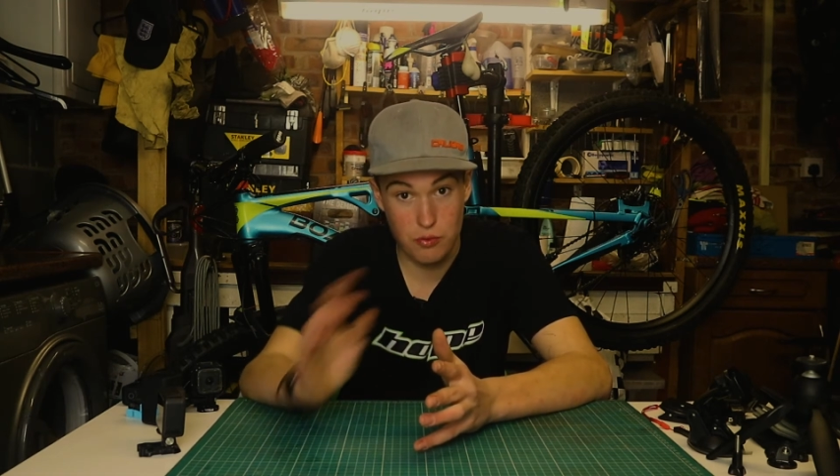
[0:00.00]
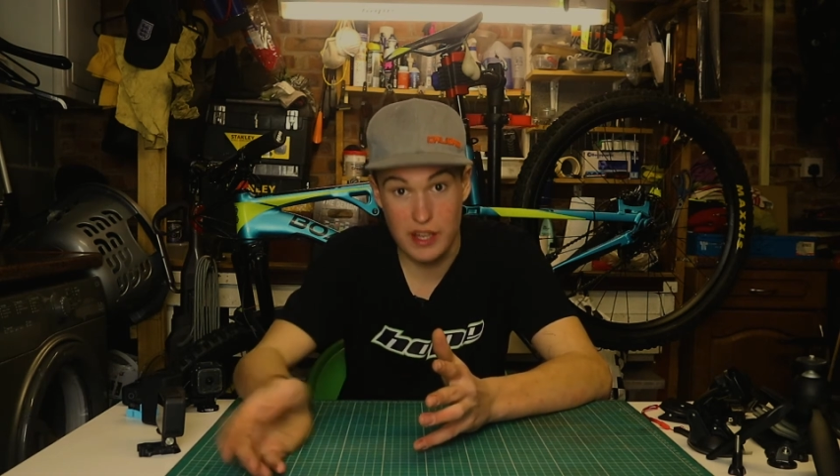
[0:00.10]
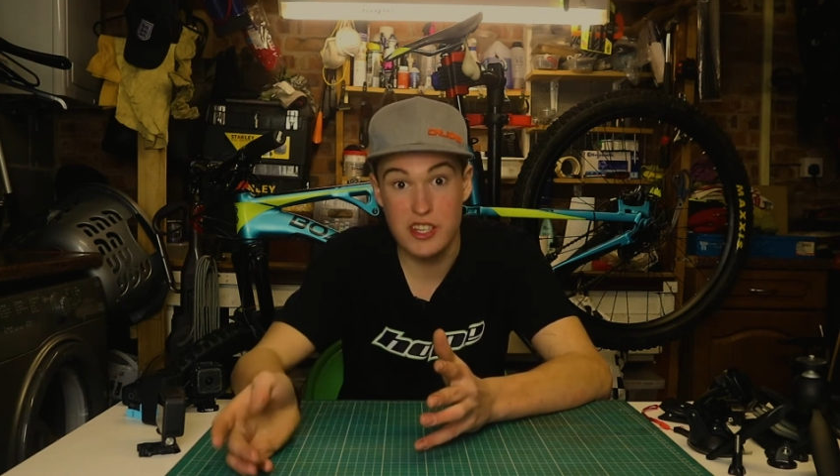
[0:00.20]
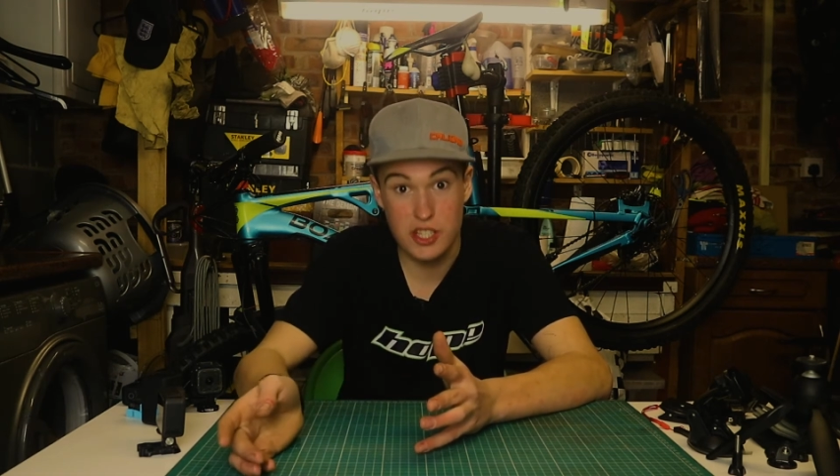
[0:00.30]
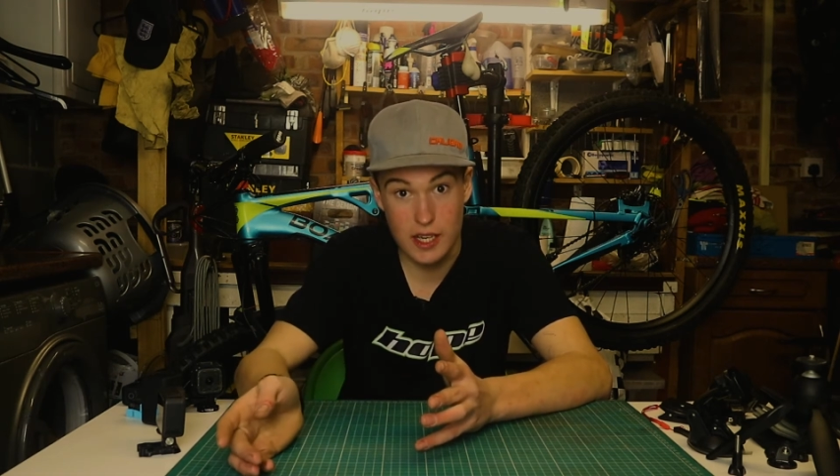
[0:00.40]

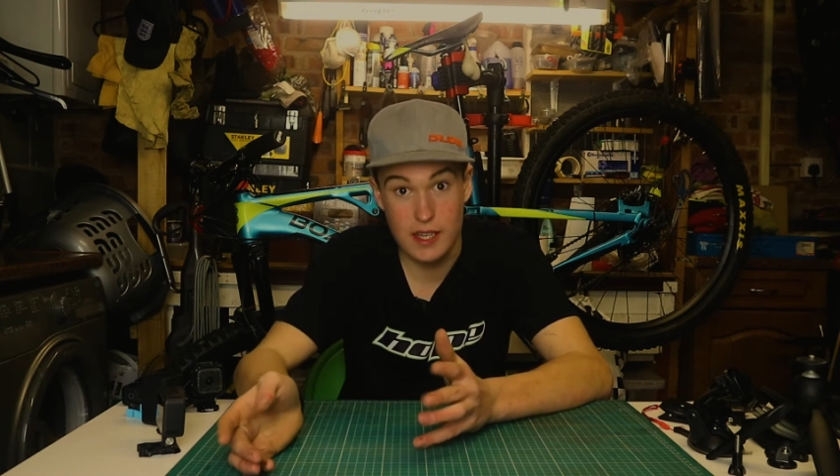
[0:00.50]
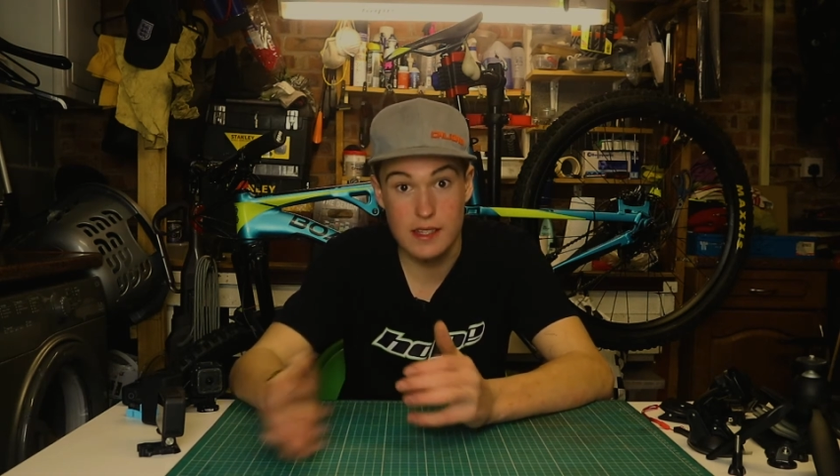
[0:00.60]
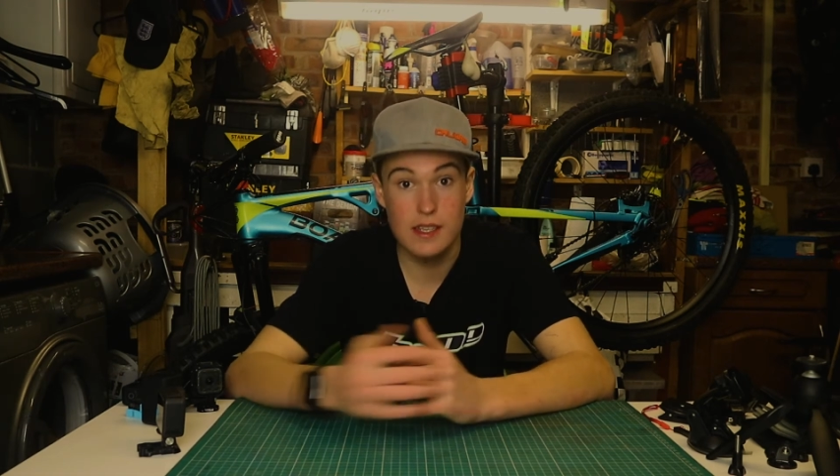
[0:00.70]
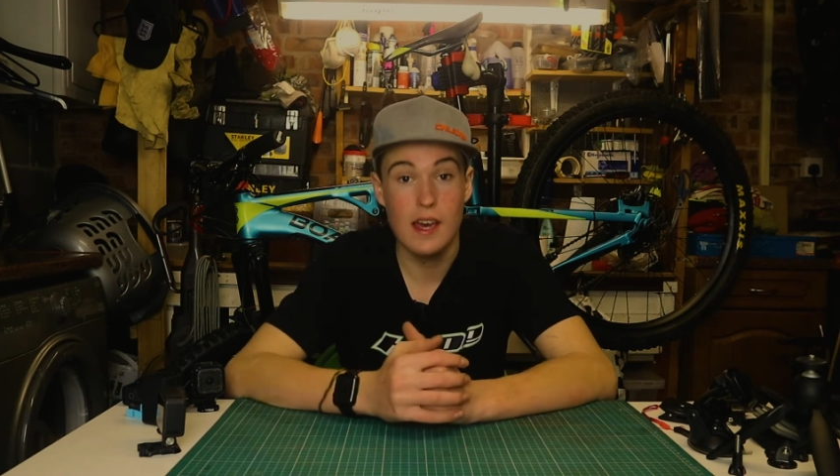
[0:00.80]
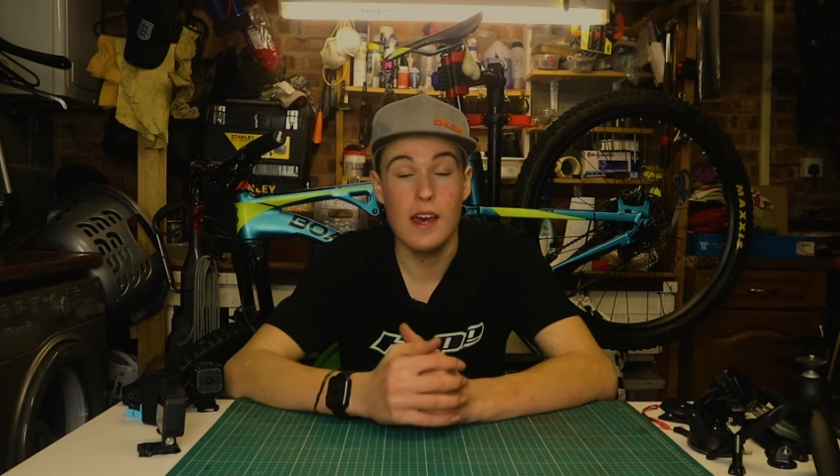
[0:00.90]
which
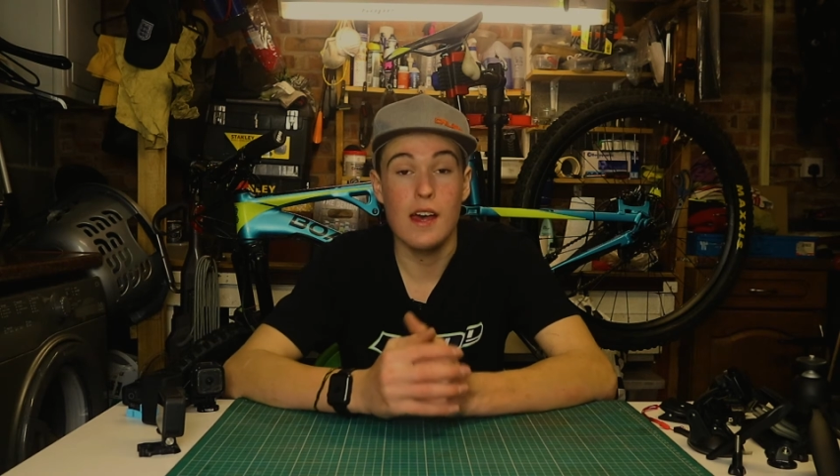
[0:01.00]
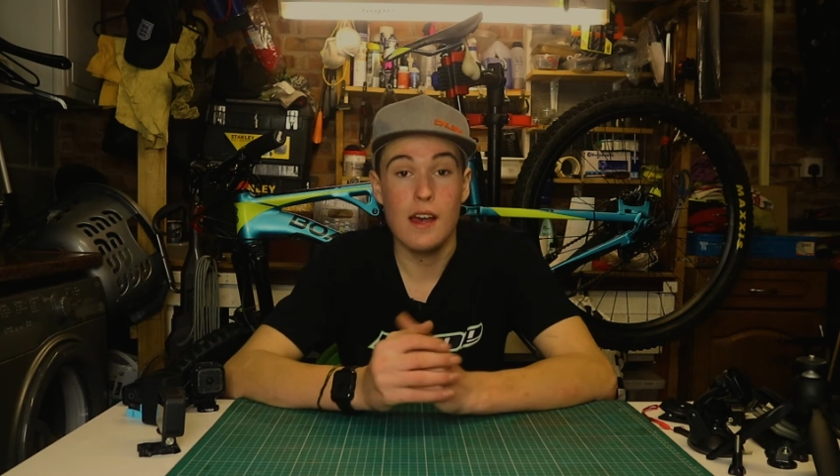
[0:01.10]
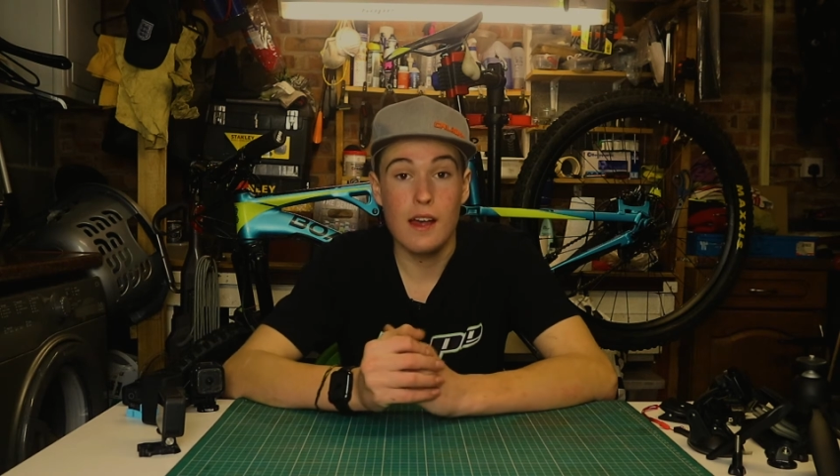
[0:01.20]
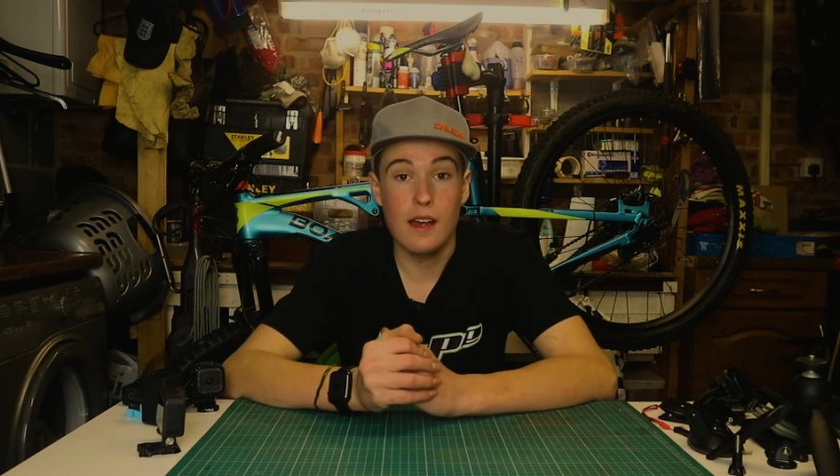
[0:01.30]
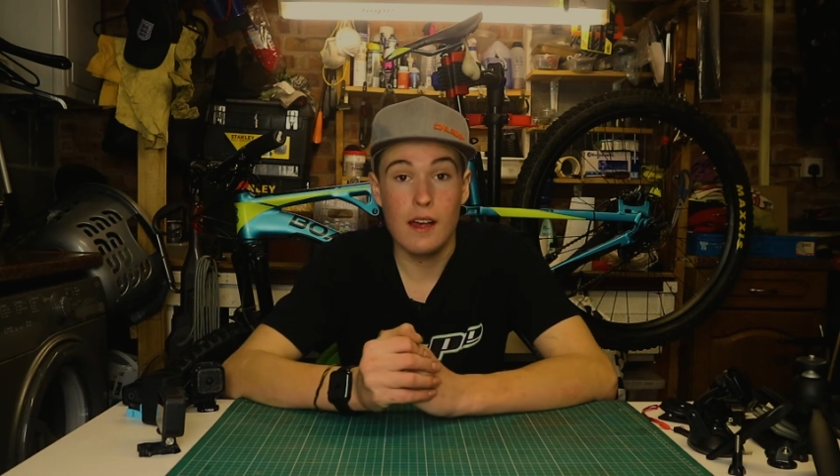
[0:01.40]
is
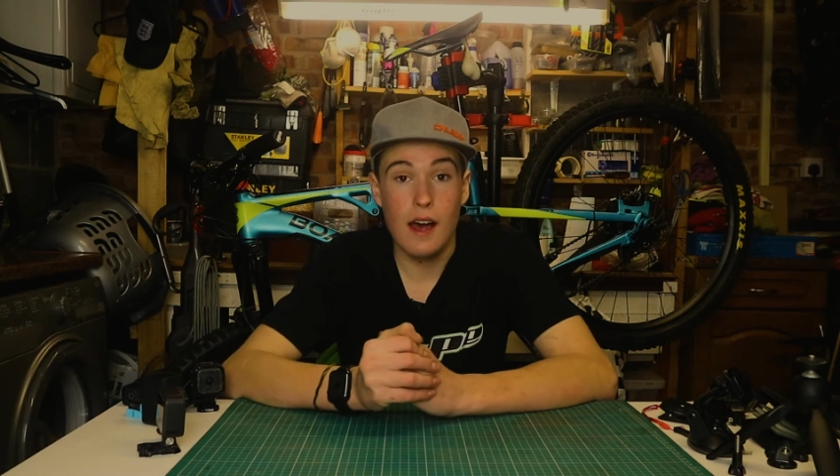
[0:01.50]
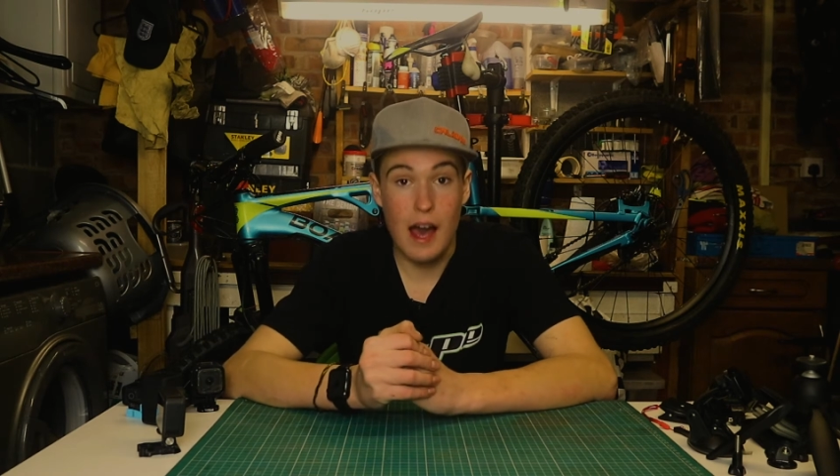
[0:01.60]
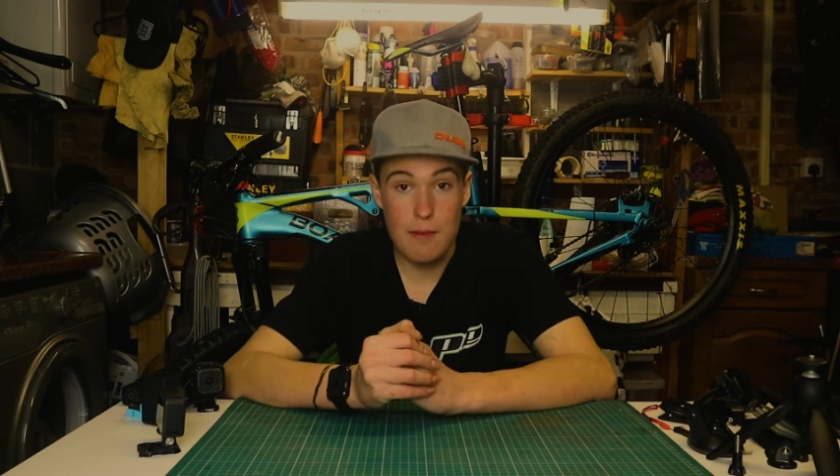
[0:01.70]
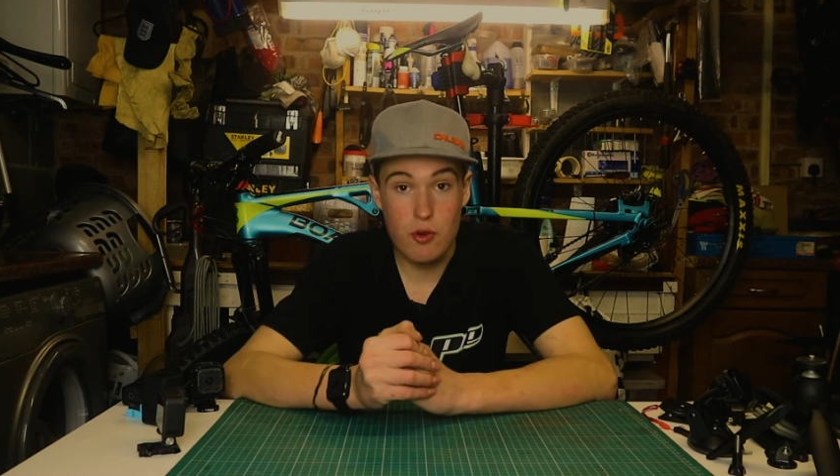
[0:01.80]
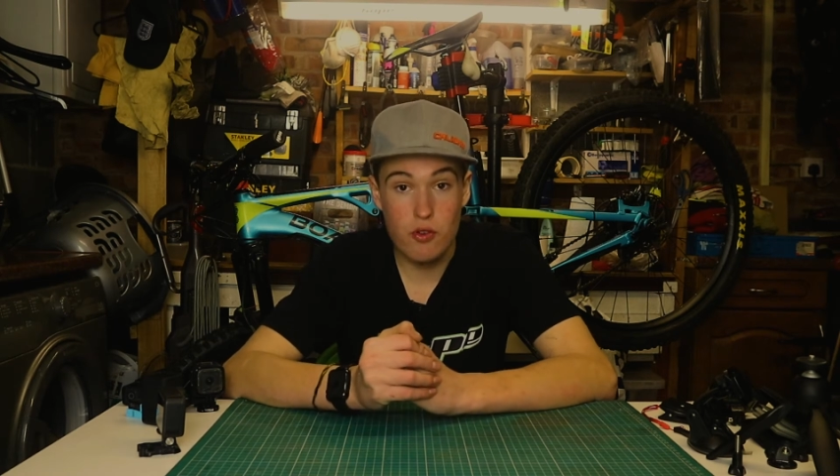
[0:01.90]

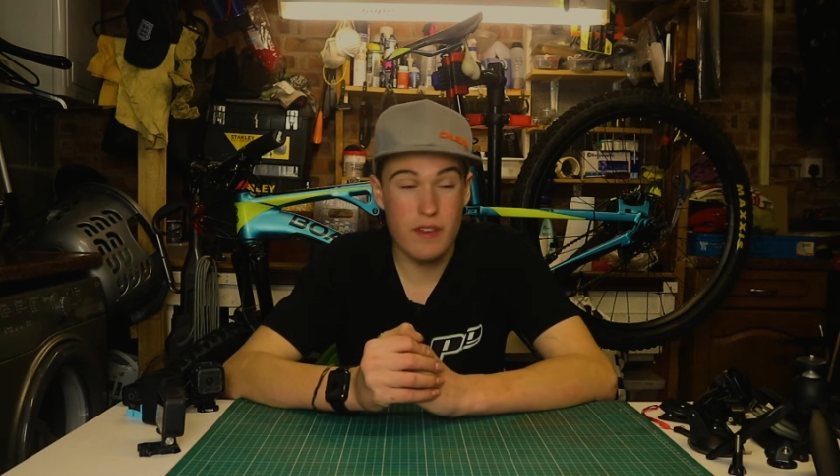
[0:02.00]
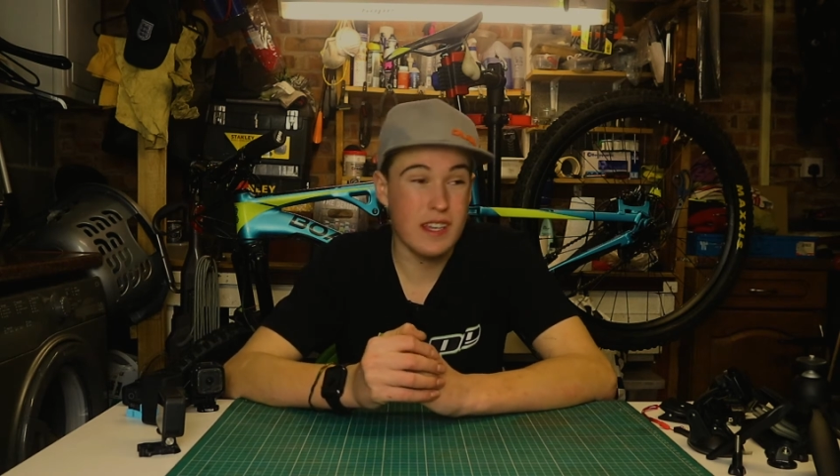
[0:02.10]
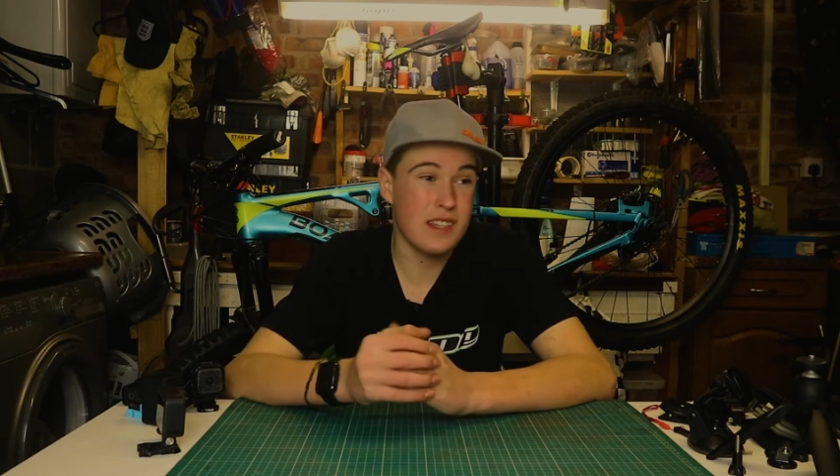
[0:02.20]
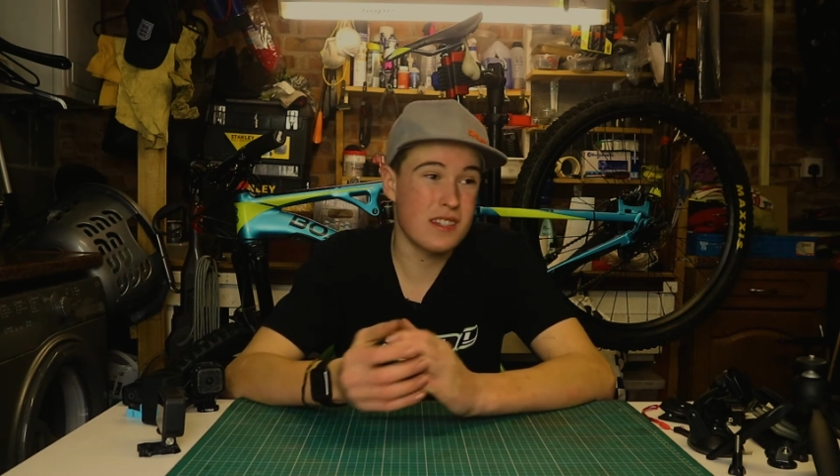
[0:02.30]
iMovie.